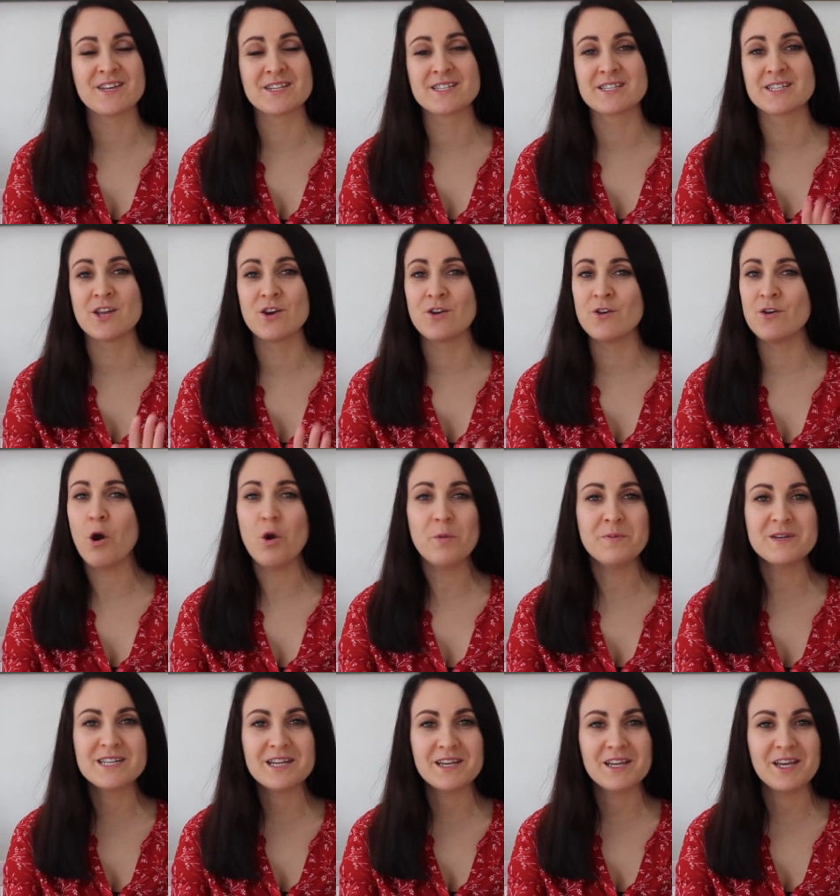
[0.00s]
This is in no
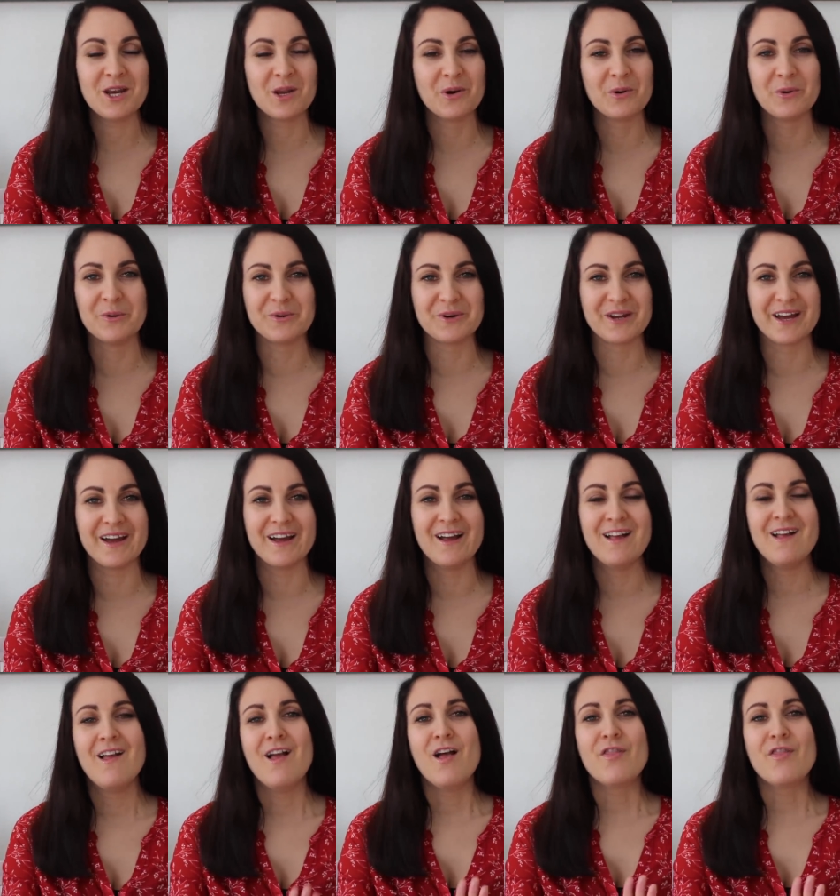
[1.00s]
particular order.